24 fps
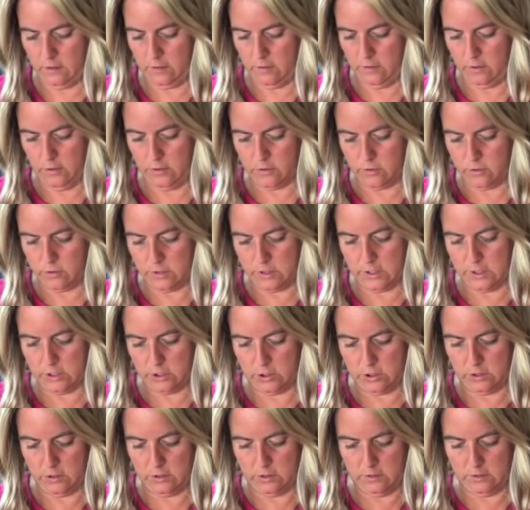your
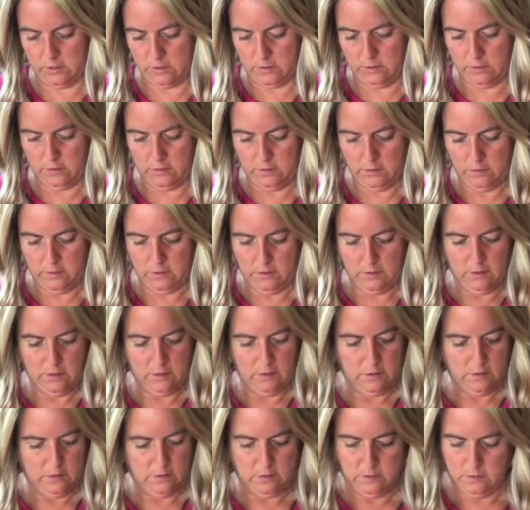traditional
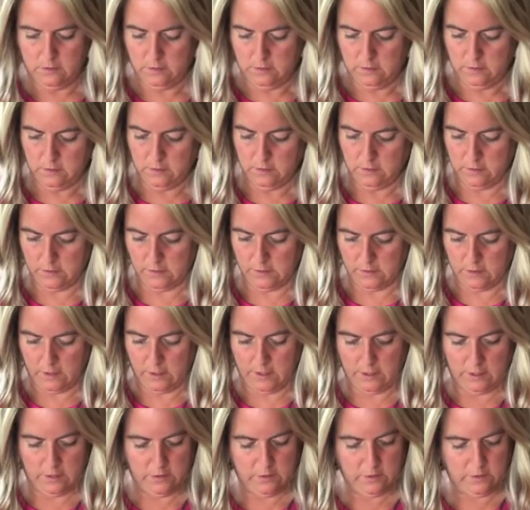
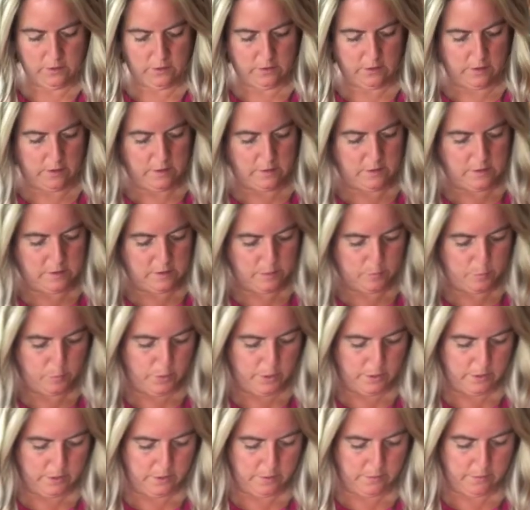lasagnas, you're going to
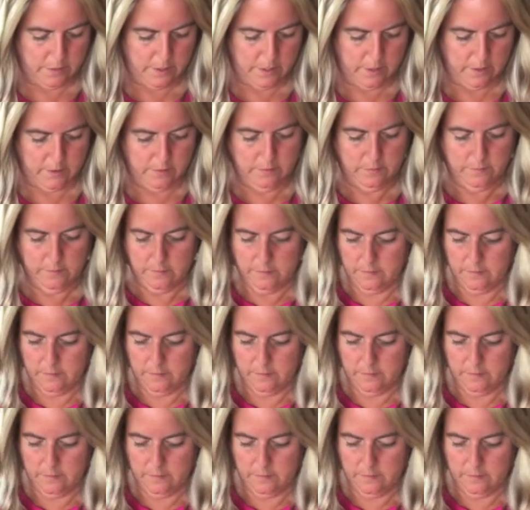spread it around.